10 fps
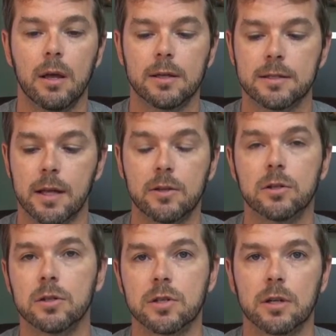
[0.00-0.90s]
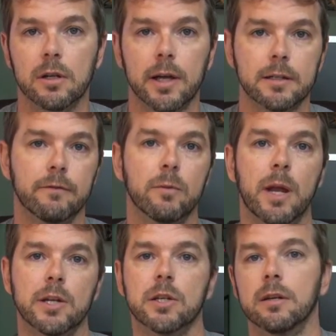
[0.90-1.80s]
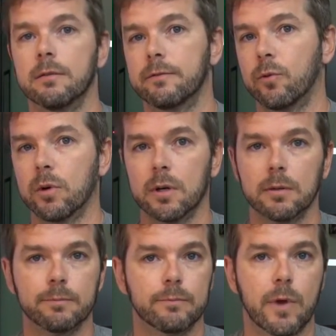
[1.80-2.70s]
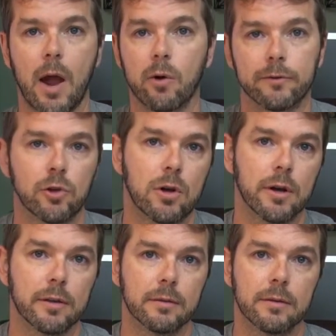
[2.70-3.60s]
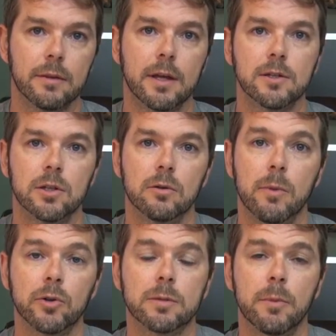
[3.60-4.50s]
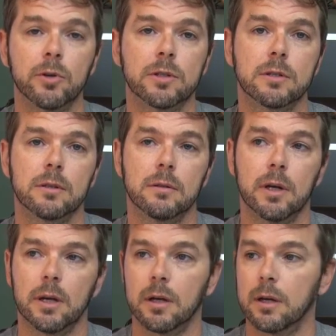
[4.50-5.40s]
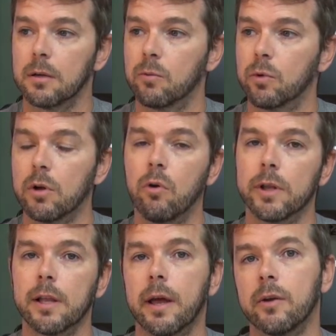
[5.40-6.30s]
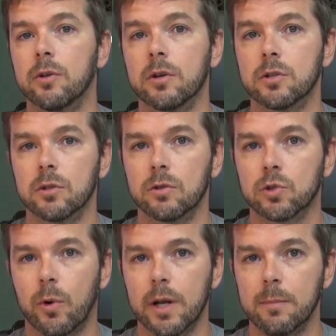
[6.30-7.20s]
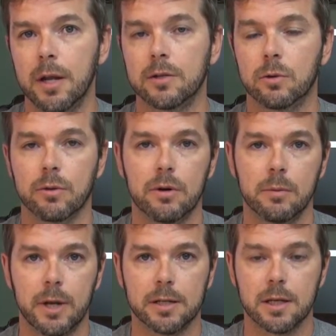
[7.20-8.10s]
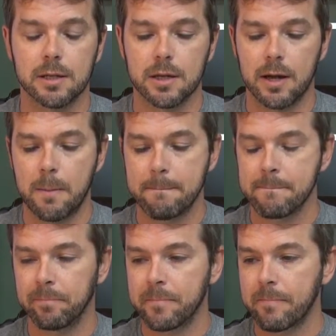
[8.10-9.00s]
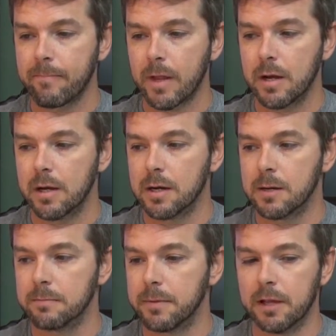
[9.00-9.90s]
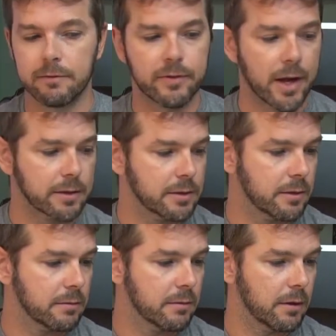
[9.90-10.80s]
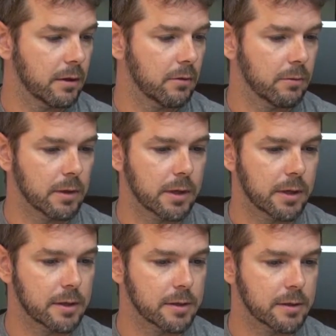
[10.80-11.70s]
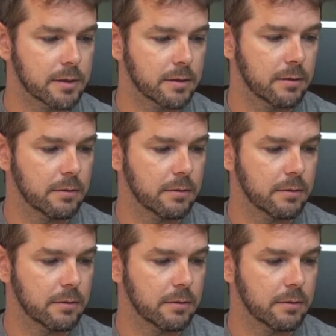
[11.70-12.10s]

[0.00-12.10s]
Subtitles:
sensors collect information for however long they do. Most will only allow you to do 20 minutes or 30 minutes at a time. In fact, it was